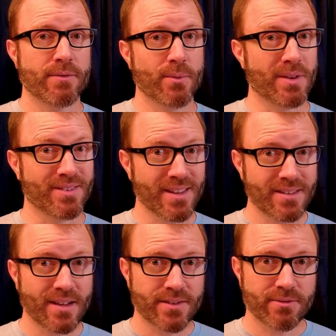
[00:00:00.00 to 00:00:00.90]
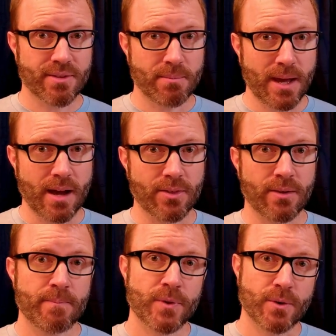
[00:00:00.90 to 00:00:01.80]
but if you want details of the
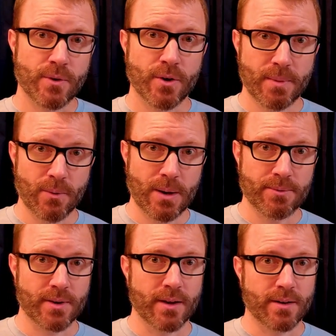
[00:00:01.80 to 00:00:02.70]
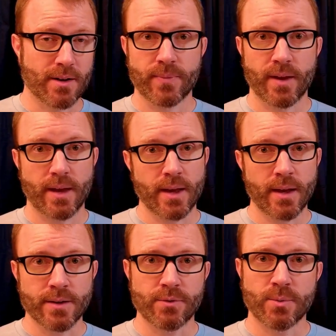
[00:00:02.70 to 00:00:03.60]
math, you can go to my website.
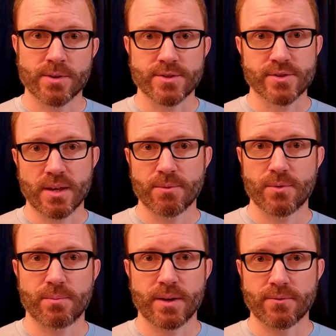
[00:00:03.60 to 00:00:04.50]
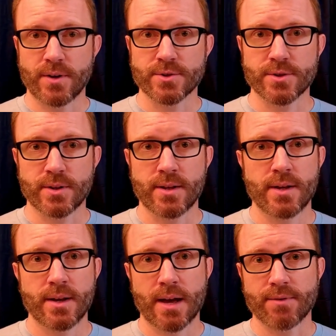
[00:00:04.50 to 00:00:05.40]
And if you want to just skip to it being functional,
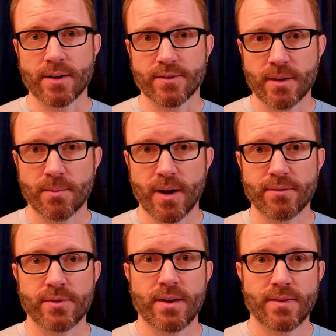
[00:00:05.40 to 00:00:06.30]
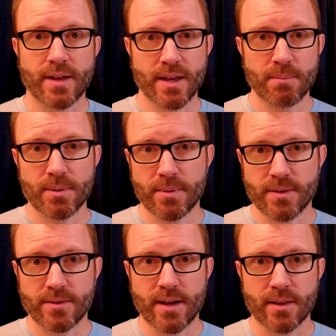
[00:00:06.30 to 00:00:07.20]
I've got subgraphs that
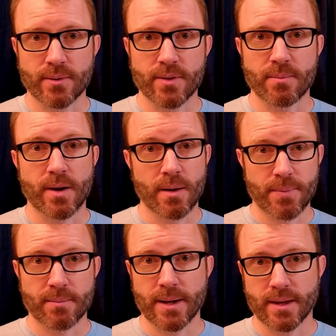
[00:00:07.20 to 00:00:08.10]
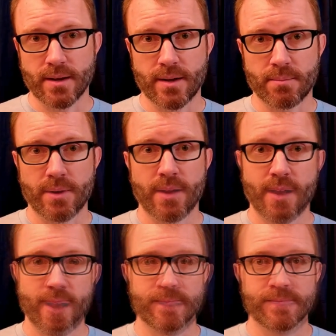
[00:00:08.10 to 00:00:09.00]
implement this algorithm up on my GitHub.
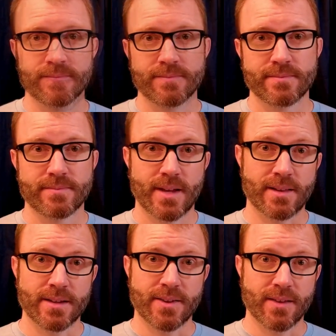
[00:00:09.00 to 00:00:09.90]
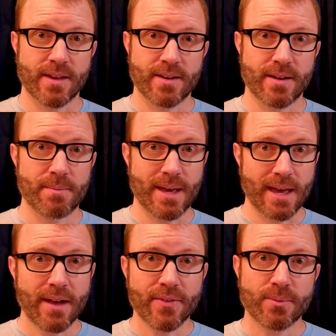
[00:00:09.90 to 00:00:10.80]
I'll link to the GitHub
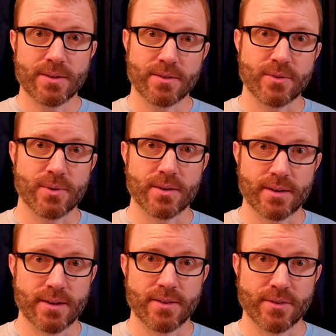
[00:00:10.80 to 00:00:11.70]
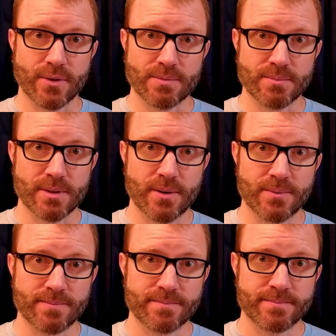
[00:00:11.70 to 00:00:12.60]
and the written tutorial in the description
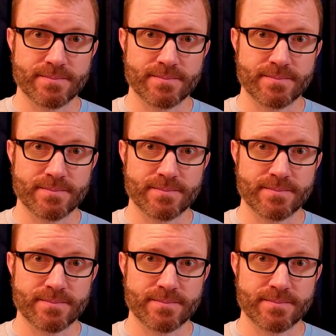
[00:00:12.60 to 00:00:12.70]
below.